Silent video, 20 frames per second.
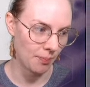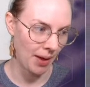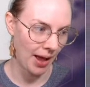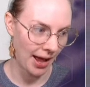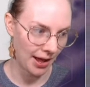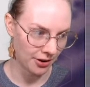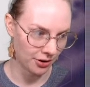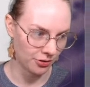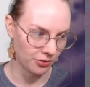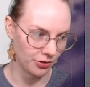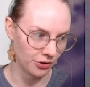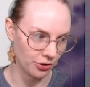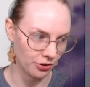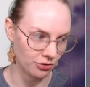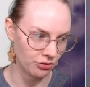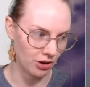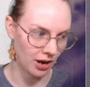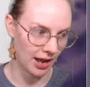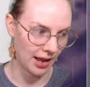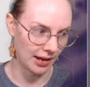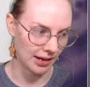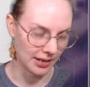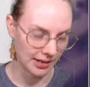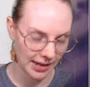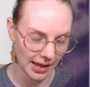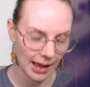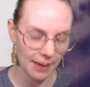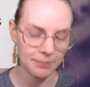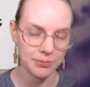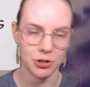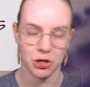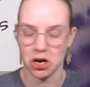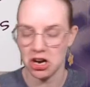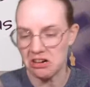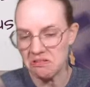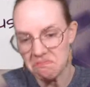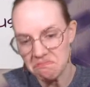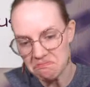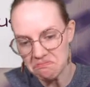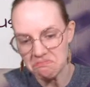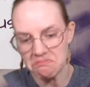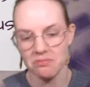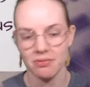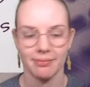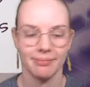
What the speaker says: pattern that you're trying to capture,